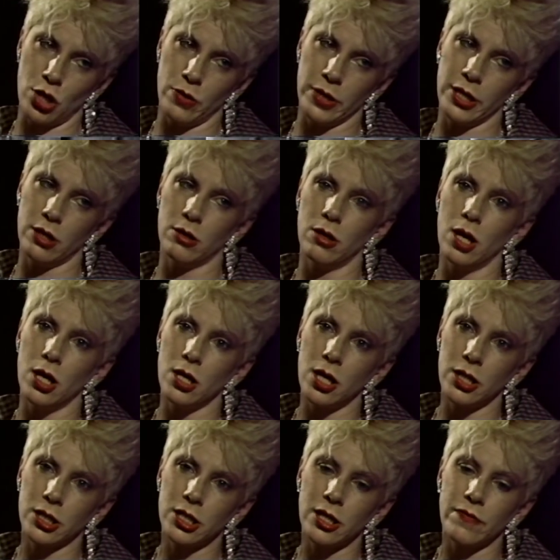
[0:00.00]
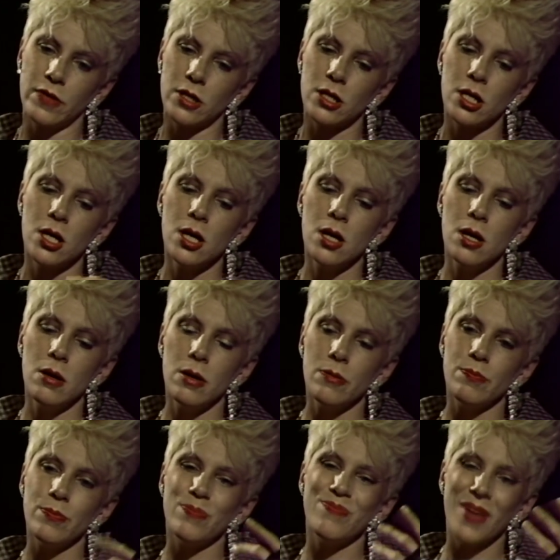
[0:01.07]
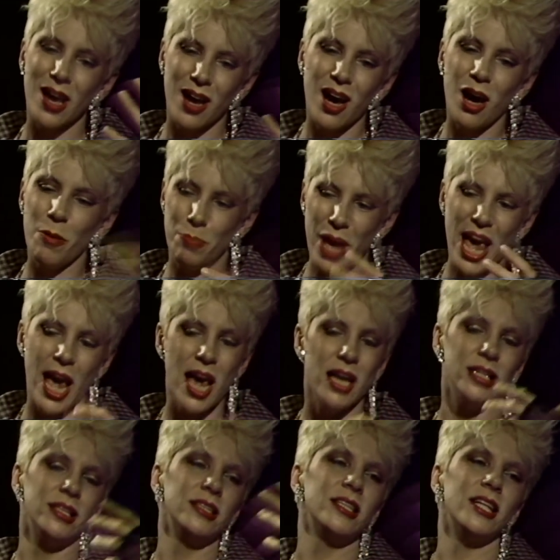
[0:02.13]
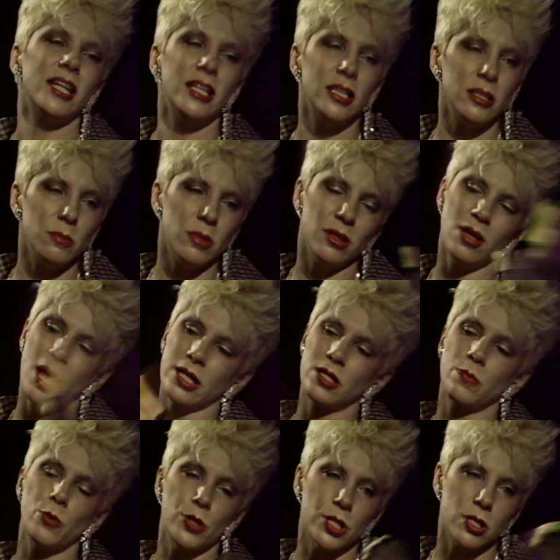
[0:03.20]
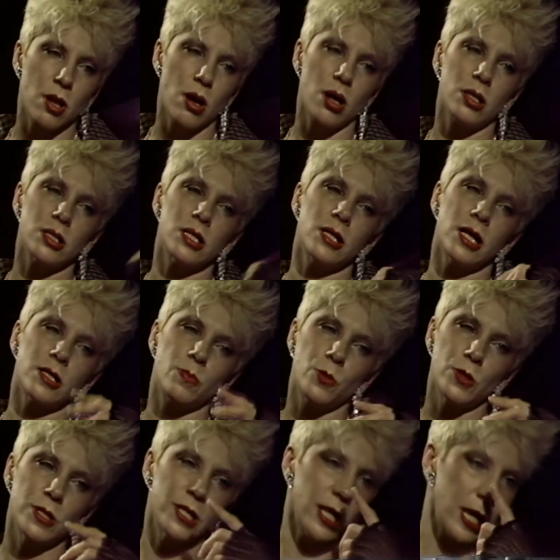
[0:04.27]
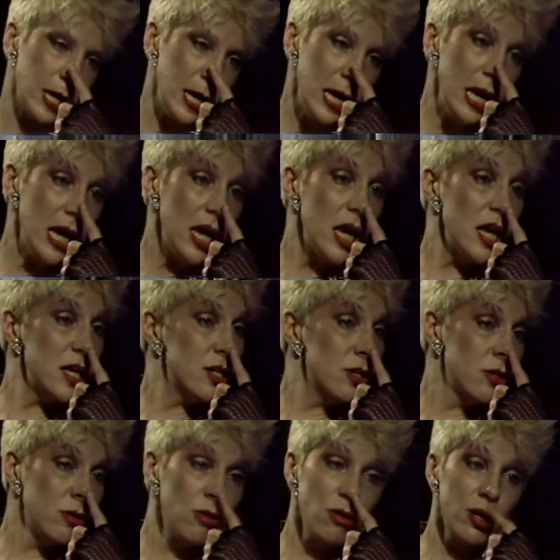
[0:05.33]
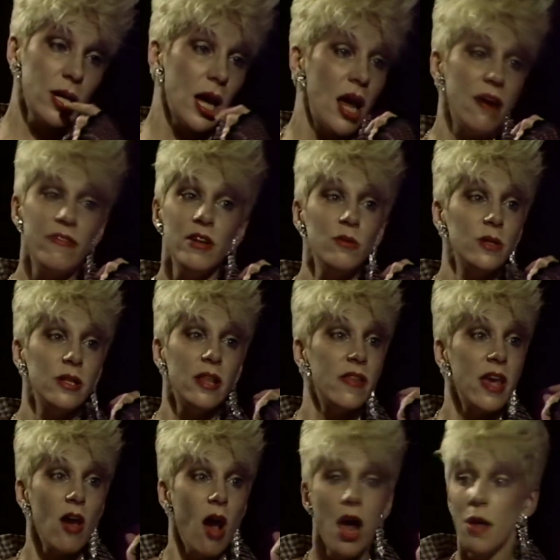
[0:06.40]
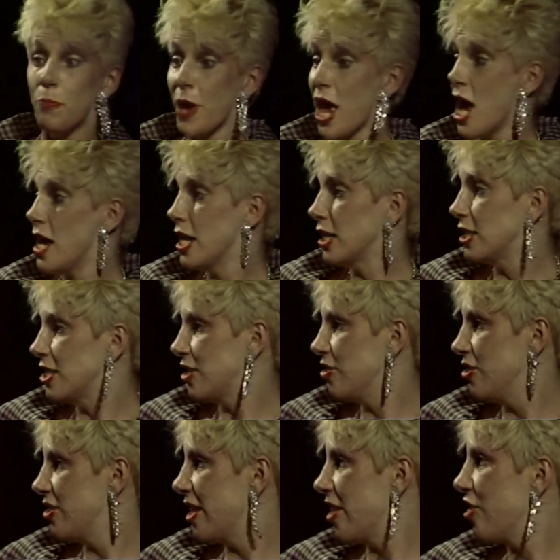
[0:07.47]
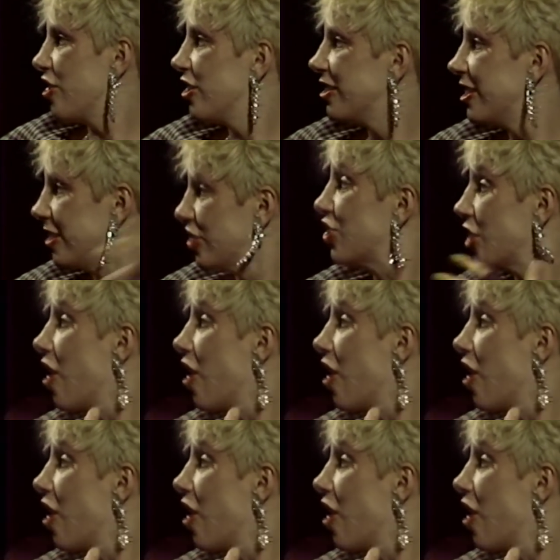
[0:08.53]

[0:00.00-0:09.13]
show here and give it a band and lots more songs, lots more singing. In New York, everyone, they all panicked as soon as they heard yeah. that the